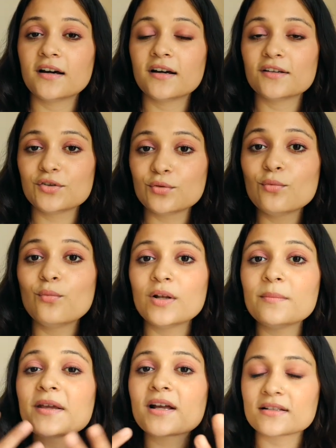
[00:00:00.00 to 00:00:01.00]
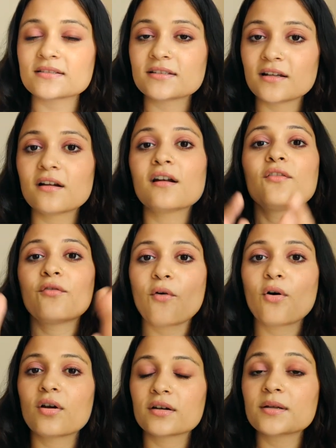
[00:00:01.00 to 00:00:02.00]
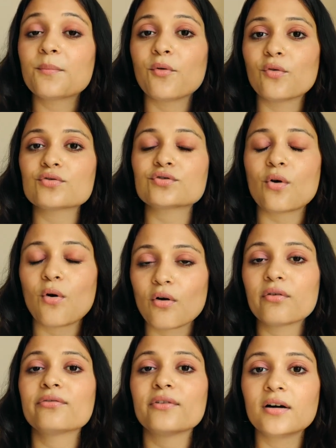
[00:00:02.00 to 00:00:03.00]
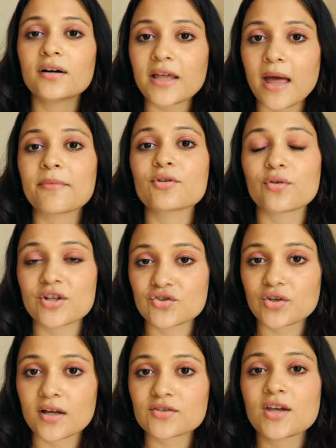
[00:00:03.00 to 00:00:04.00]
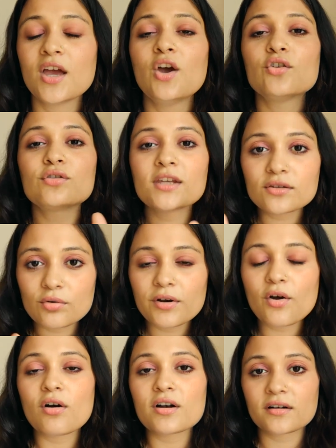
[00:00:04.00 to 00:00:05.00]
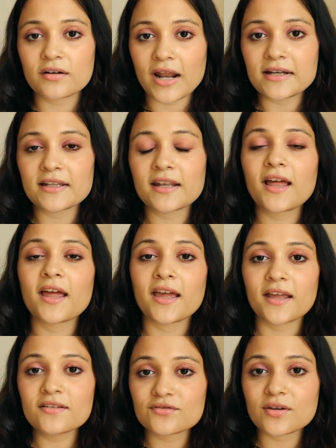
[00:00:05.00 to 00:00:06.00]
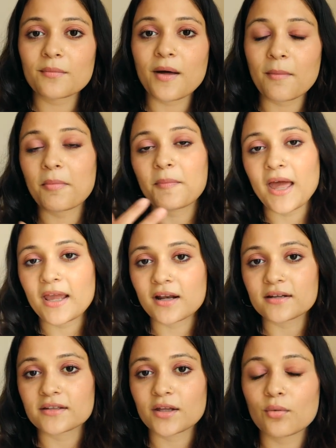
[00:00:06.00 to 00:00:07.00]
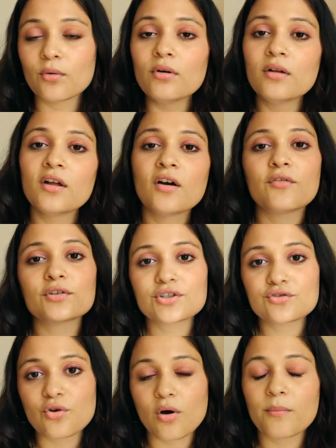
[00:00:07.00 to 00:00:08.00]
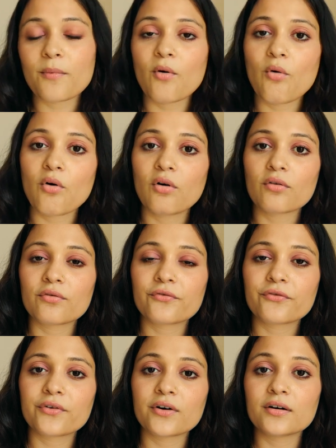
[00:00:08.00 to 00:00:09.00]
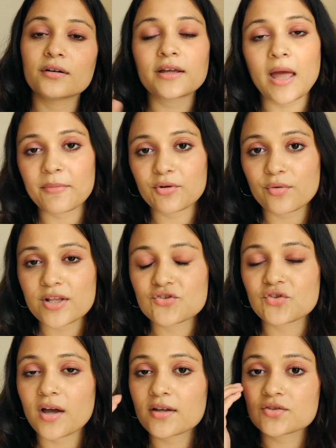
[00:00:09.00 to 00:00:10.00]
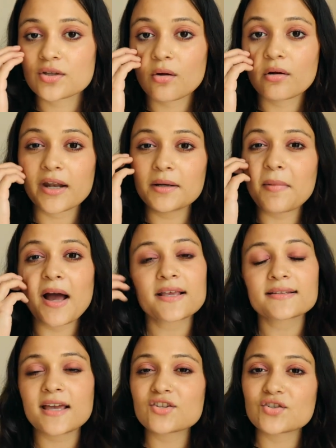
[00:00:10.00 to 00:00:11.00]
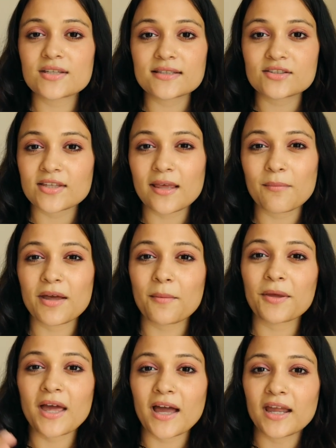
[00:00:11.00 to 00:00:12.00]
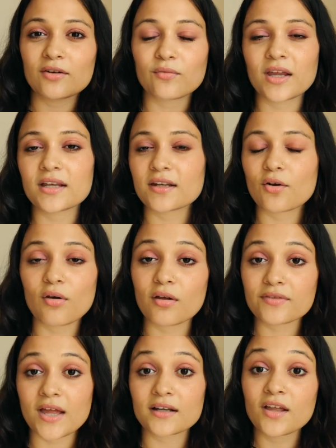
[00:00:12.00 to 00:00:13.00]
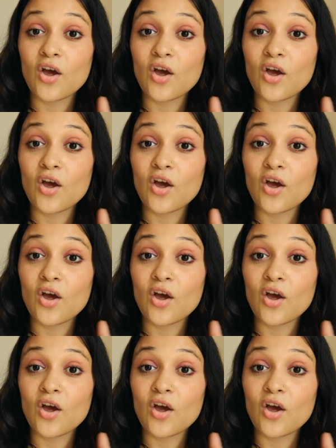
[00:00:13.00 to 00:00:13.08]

you will be considered for the post of a cabin crew in charge. So ye thode aur criteria hai jab aap apply karte ho for the job of cabin crew in charge. Alright, baaki sari cheeze same hai, aapki height, weight and all of that.